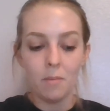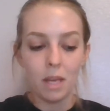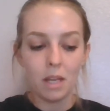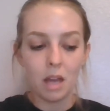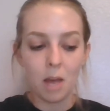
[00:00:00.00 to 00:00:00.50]

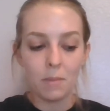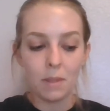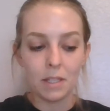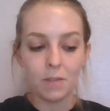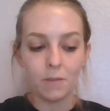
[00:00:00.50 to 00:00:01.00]
"Pick up
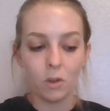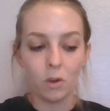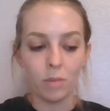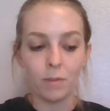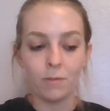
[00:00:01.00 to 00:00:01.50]
this
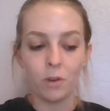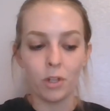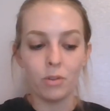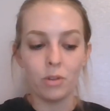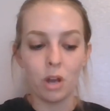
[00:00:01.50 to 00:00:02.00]
floor before
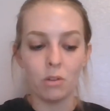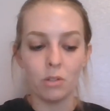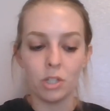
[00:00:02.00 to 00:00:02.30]
you go,"